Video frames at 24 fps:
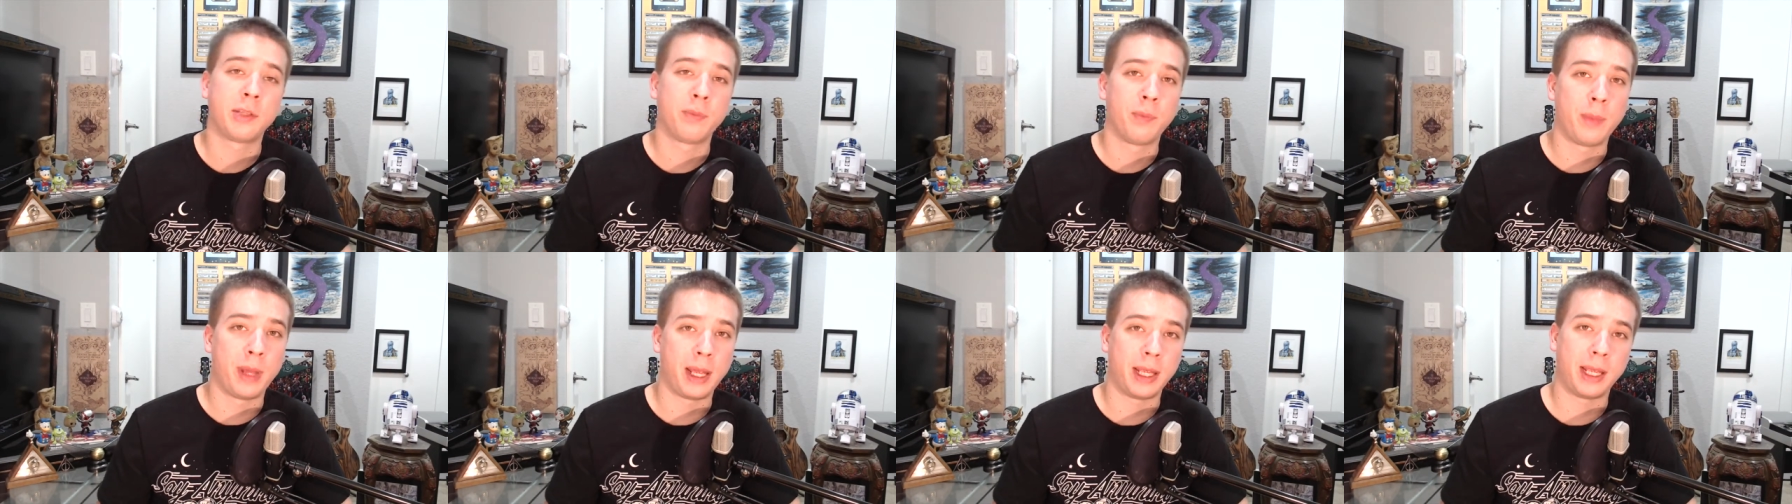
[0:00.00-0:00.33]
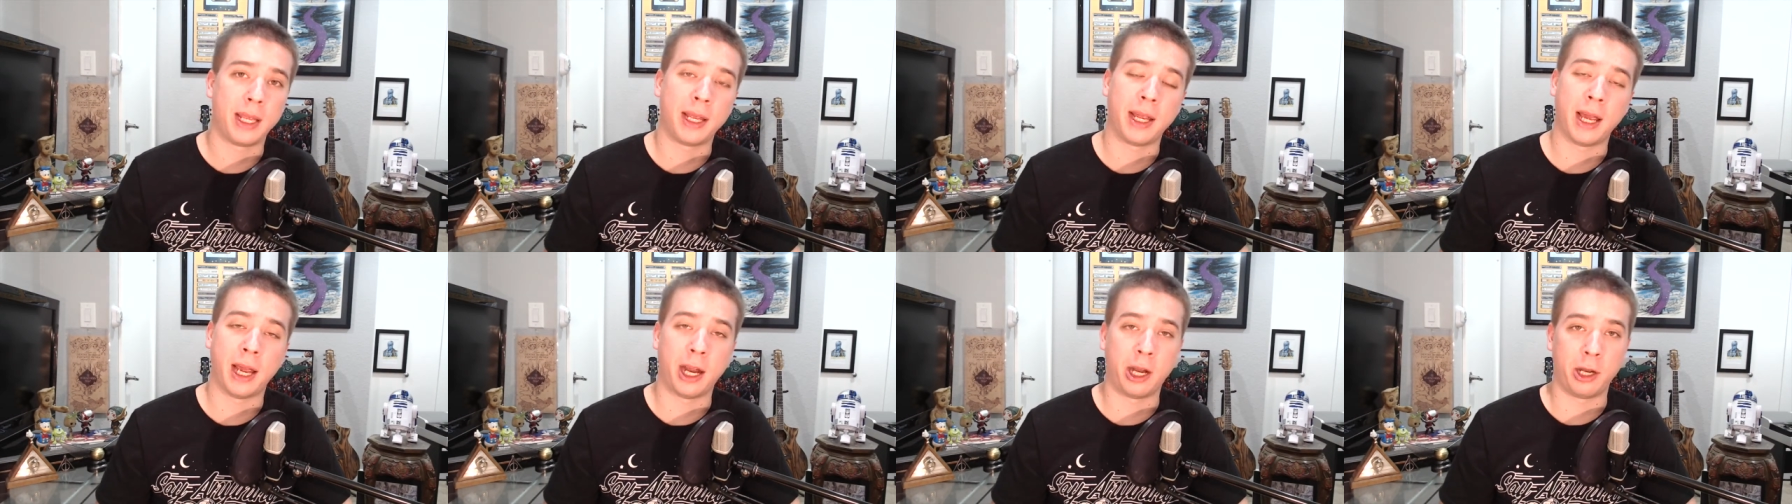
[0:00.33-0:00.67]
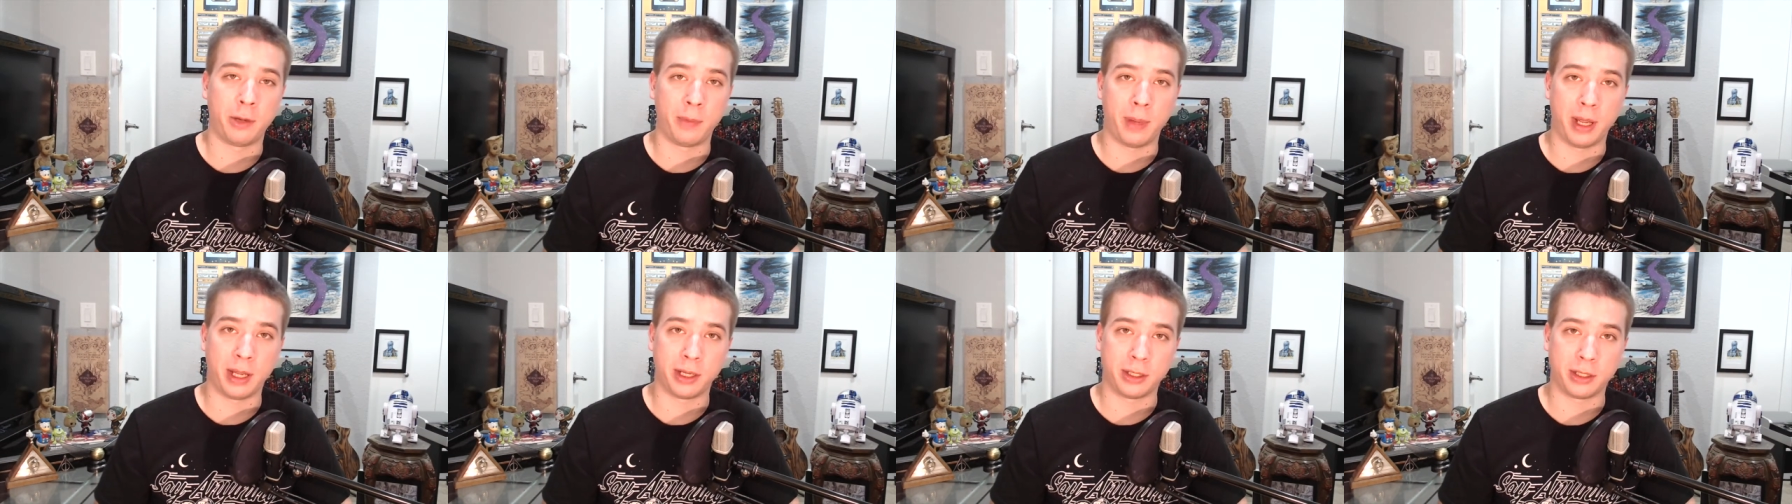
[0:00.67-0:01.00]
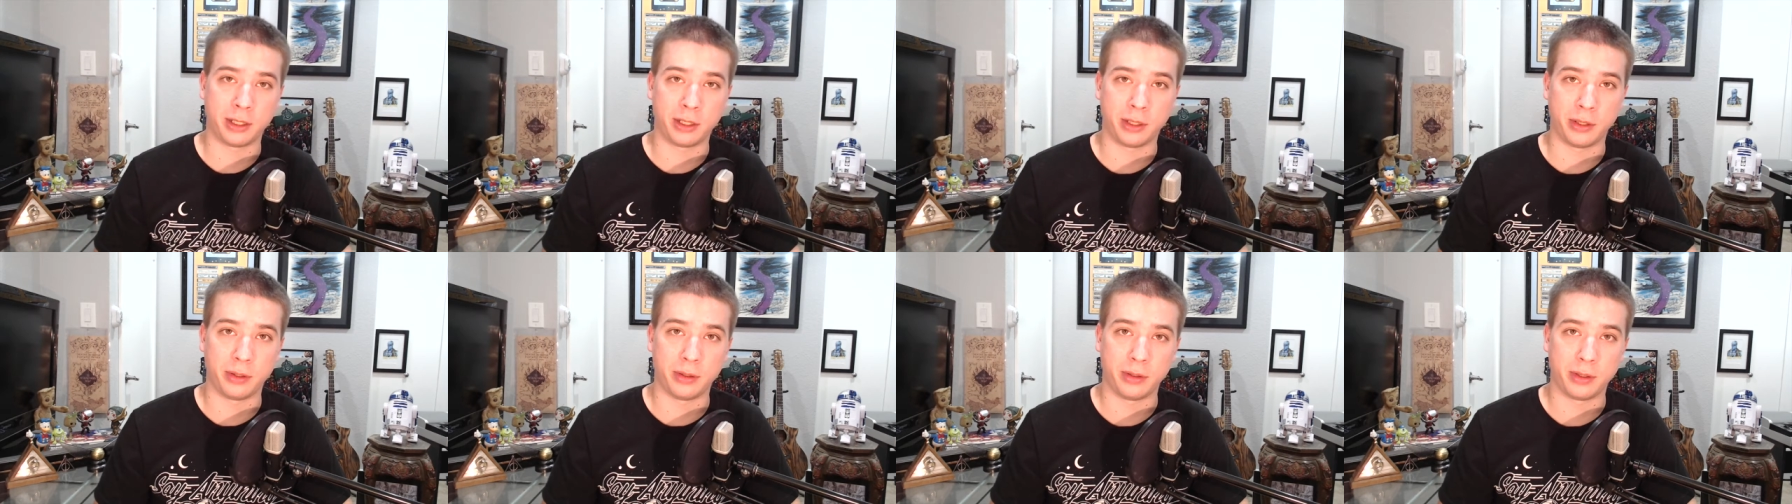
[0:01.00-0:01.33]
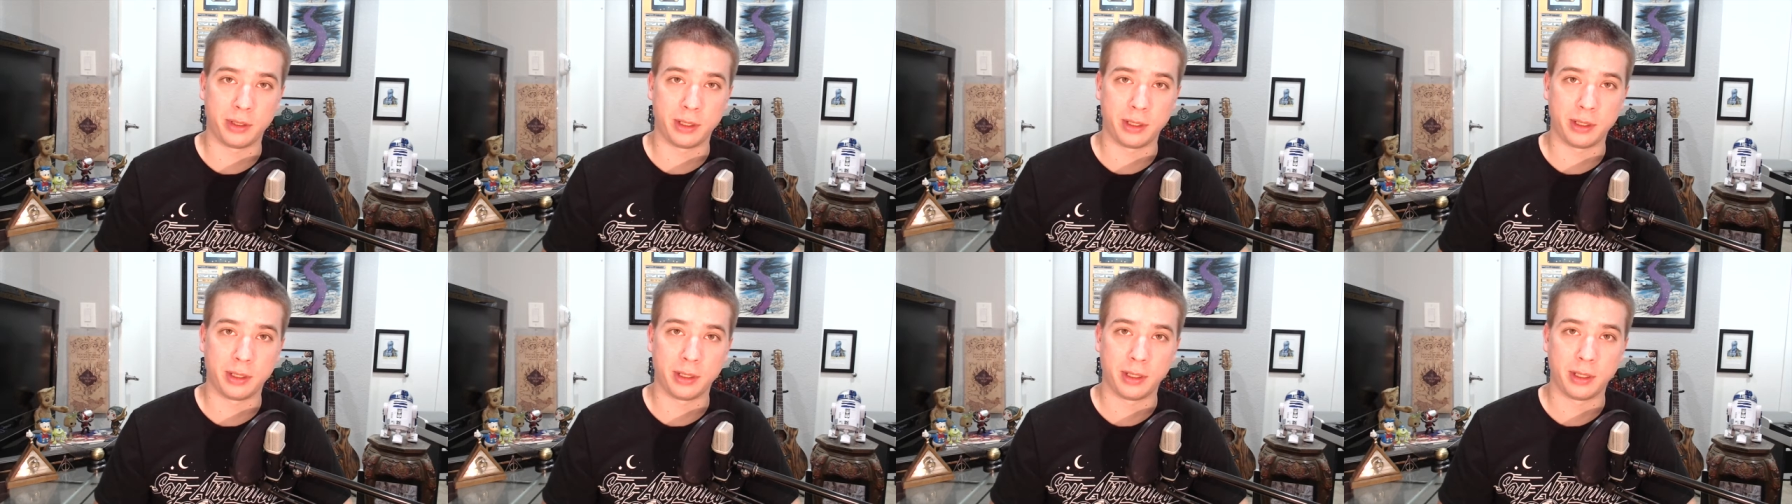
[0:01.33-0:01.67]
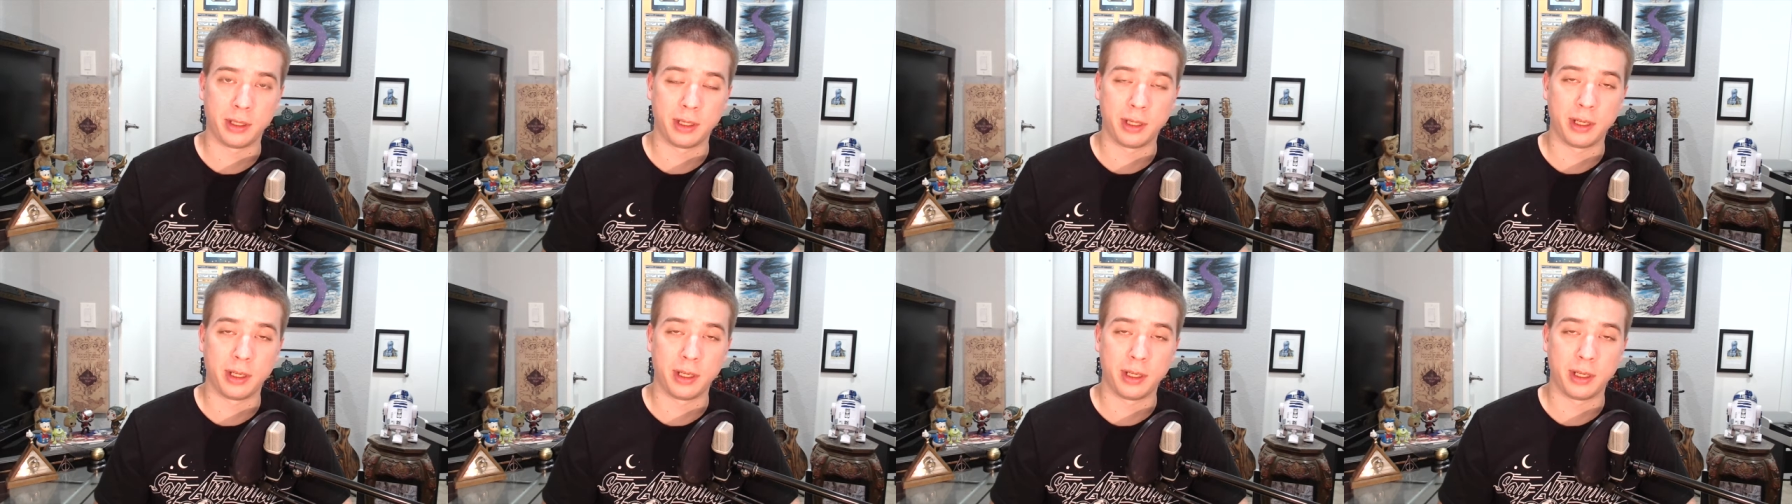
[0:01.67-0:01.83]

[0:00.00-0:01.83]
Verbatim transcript: making Iron Man suits.